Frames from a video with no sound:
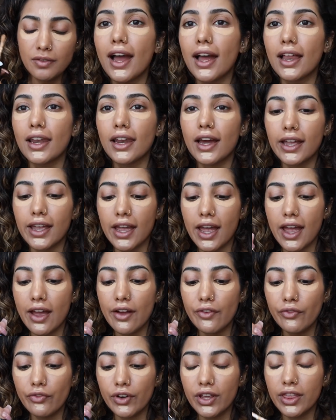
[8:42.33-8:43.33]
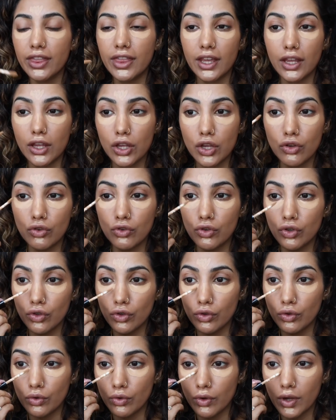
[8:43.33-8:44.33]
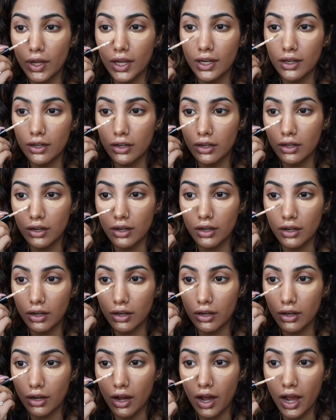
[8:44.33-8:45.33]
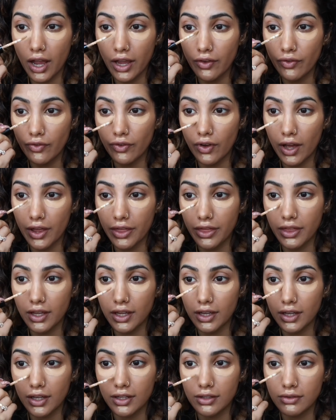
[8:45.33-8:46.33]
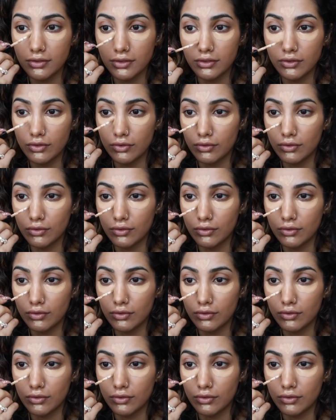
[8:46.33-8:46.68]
Yeah, like, everything you do in life, I think, is